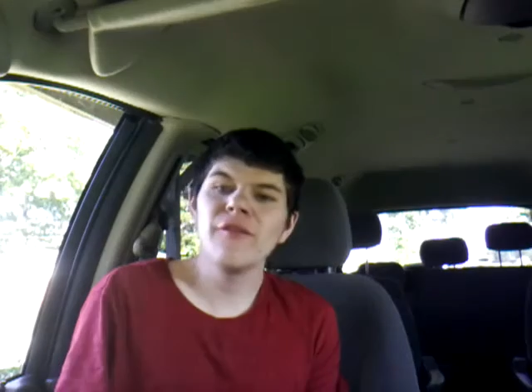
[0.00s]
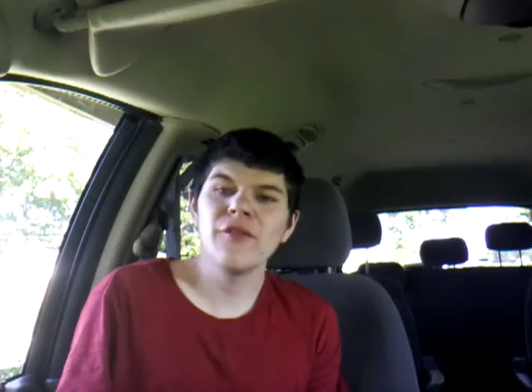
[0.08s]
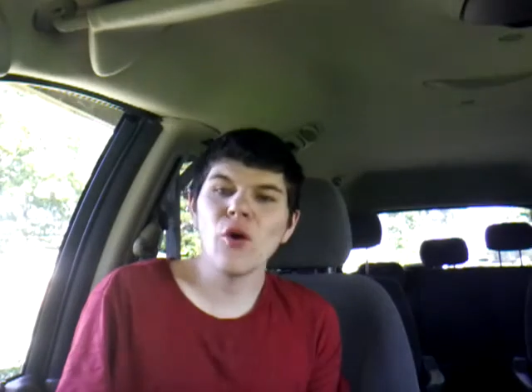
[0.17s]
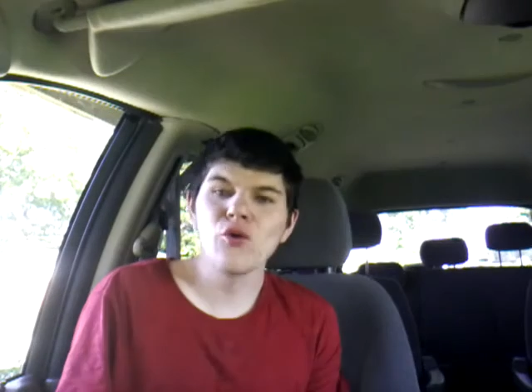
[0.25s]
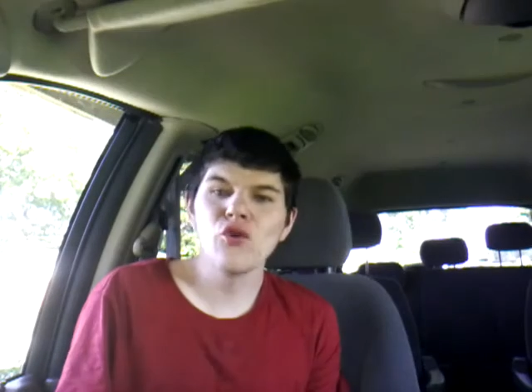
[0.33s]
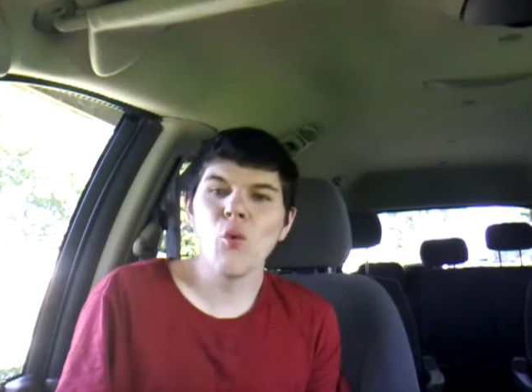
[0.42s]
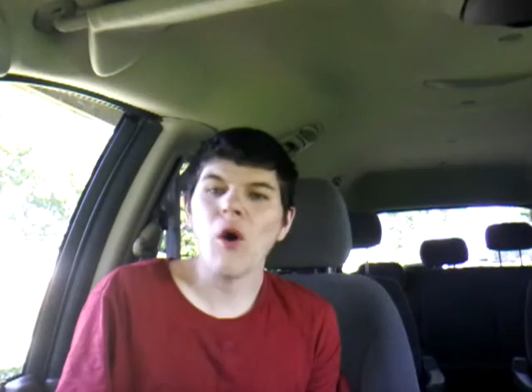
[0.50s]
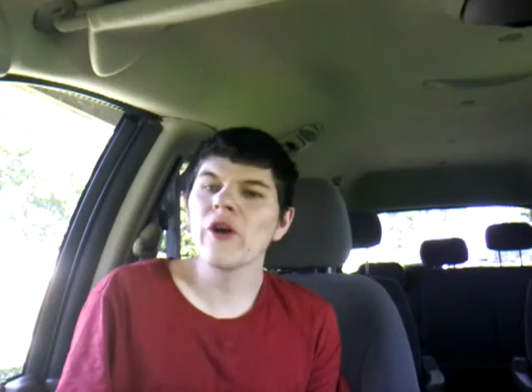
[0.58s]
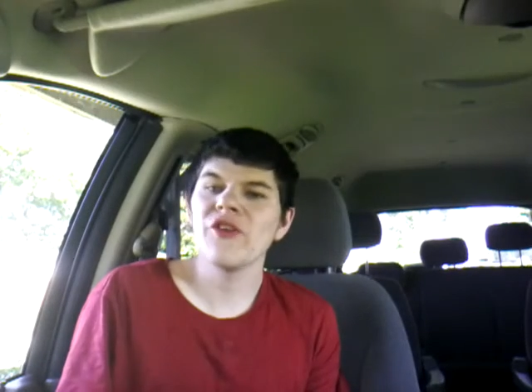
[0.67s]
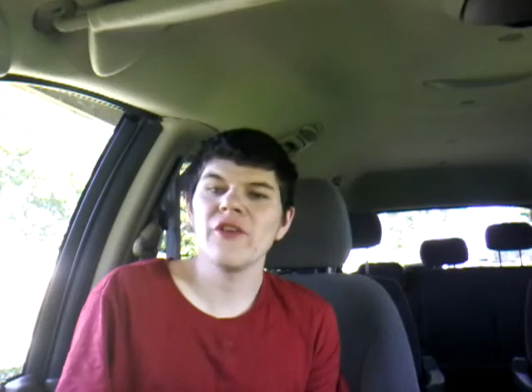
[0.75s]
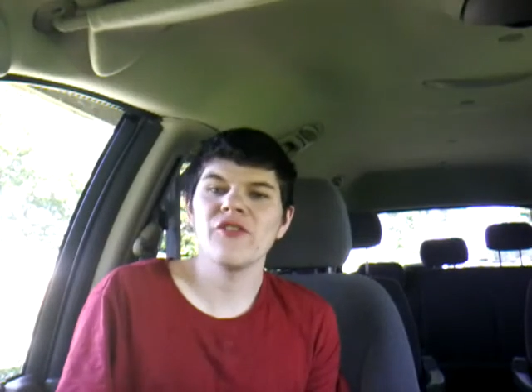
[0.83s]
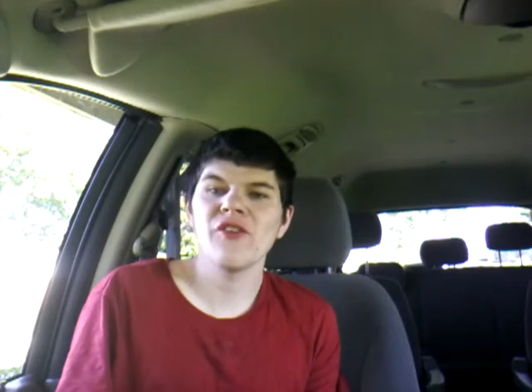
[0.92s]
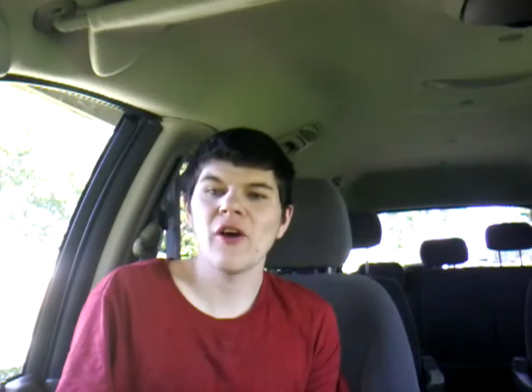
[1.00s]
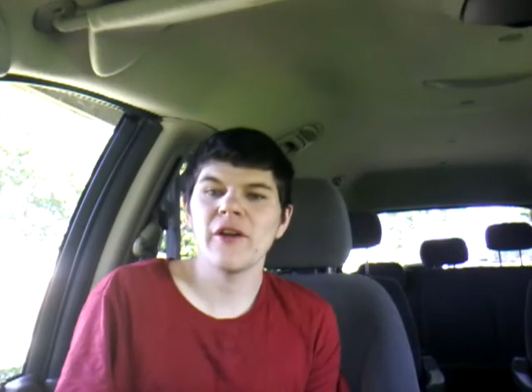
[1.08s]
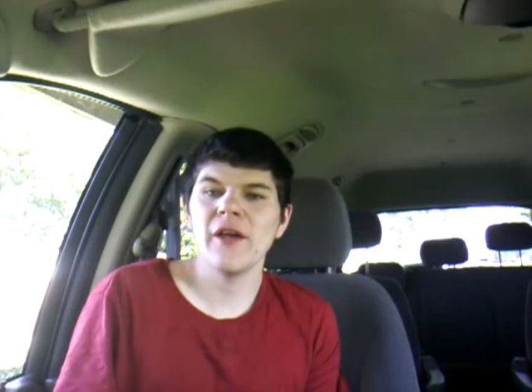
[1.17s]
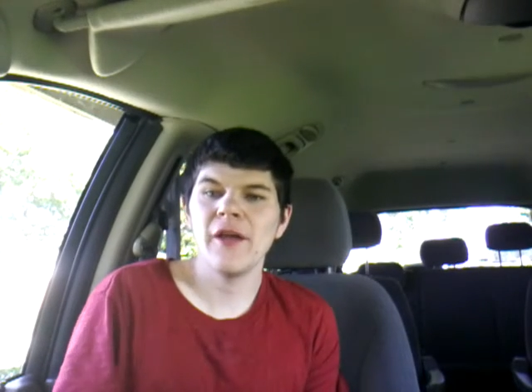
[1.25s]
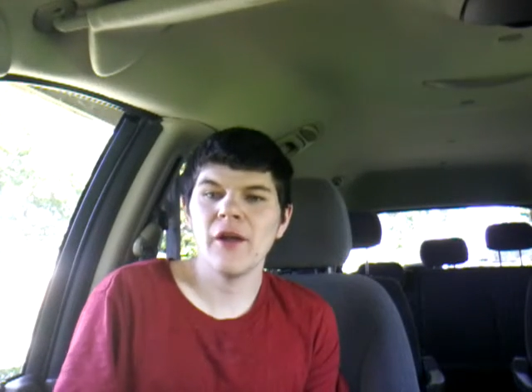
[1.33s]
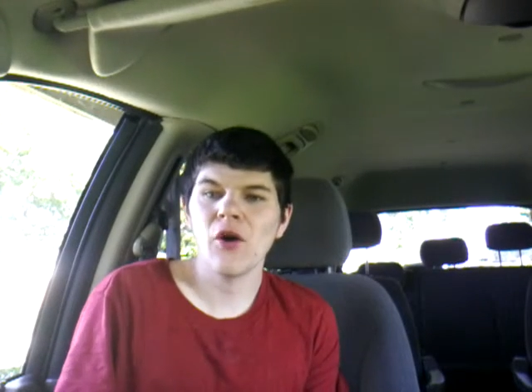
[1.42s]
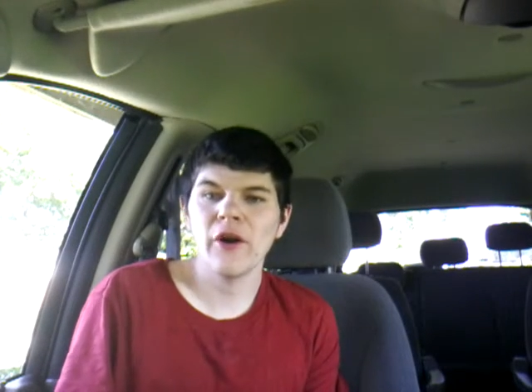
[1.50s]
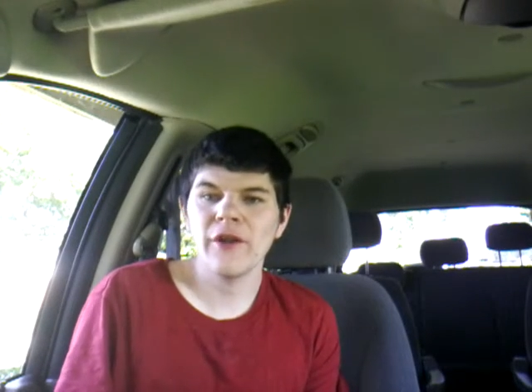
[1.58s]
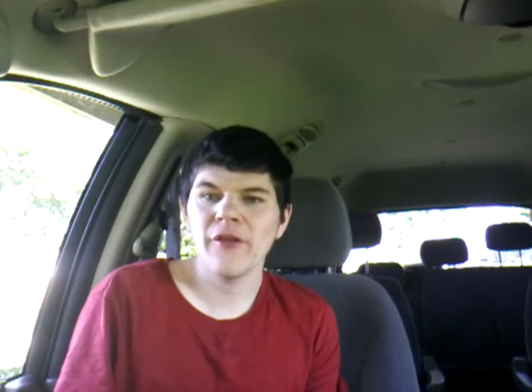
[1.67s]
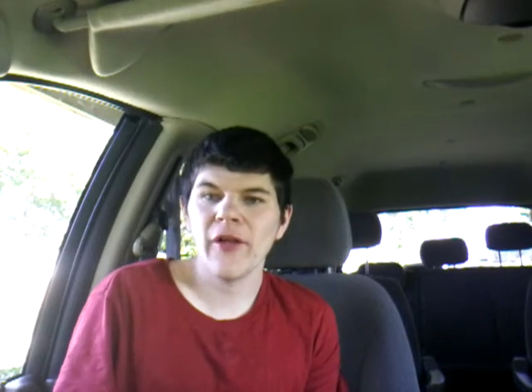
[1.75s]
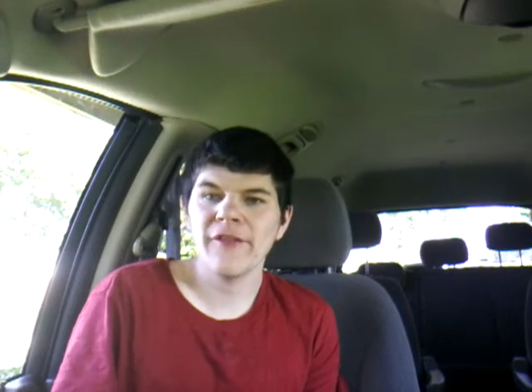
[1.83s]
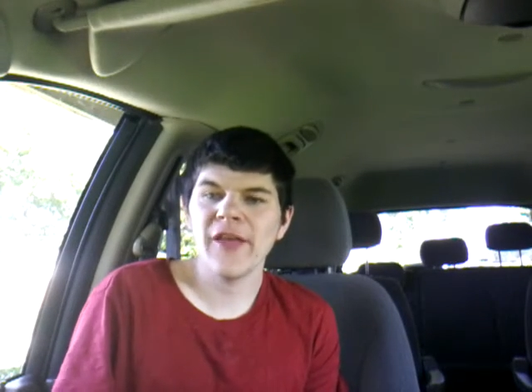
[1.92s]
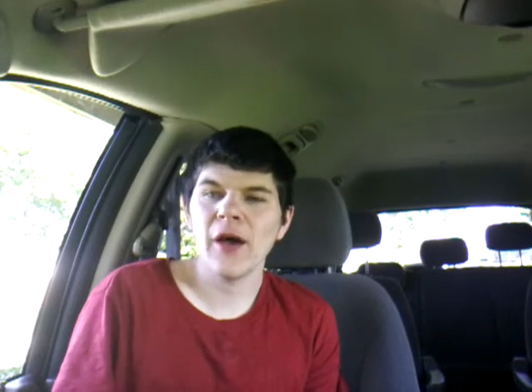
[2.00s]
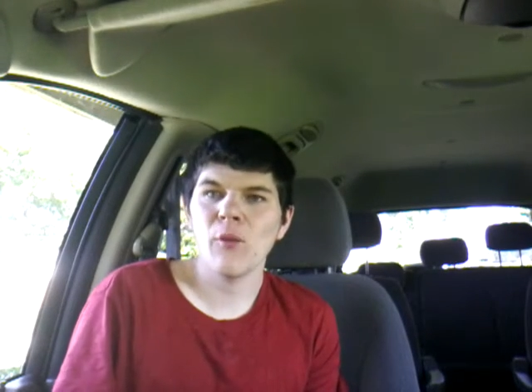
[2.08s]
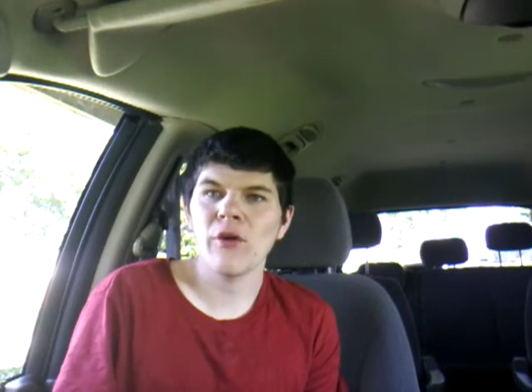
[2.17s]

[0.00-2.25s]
don't do water changes on it or anything like that